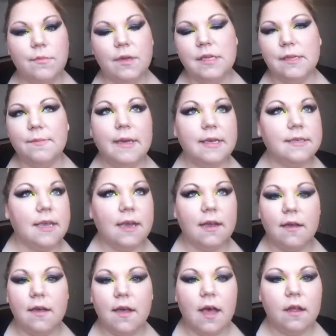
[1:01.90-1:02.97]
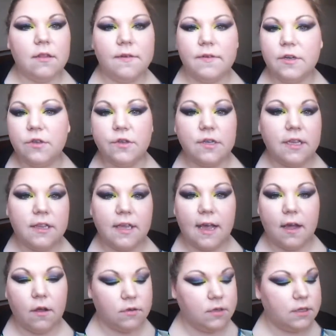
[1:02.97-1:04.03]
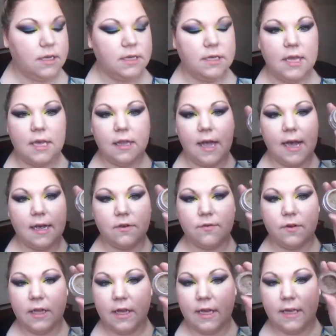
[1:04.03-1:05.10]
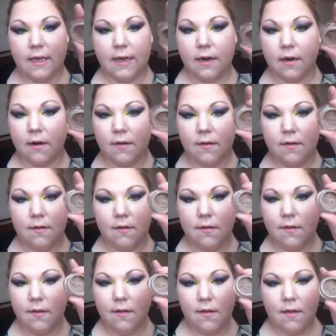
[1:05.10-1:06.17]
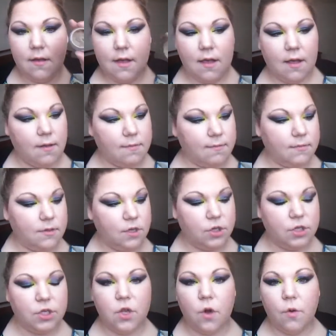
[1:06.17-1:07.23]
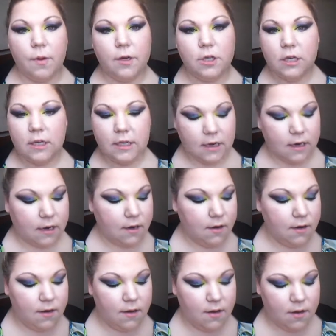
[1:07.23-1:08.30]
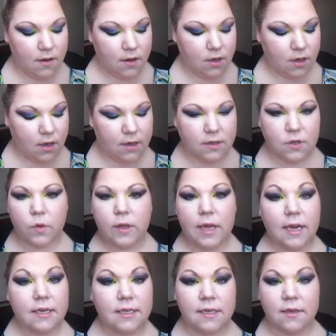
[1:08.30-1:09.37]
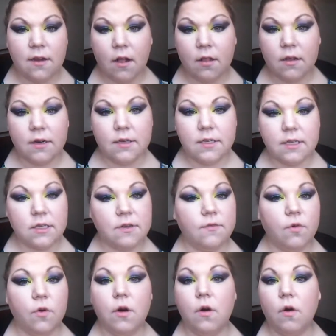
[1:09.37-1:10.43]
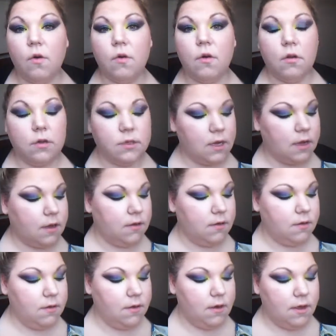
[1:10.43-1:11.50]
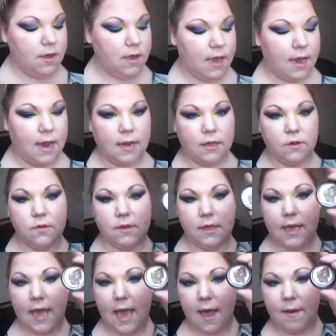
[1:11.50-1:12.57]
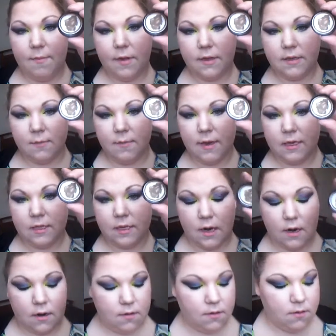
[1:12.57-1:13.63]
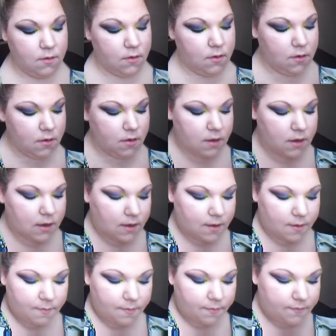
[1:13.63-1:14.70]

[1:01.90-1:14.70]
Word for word: is amazing. I'll never use anything else. This thing lasts for like a year. Um, there's so much in here. It's only $18 at Sephora or Ulta. And I use the cap as a mixer. Um,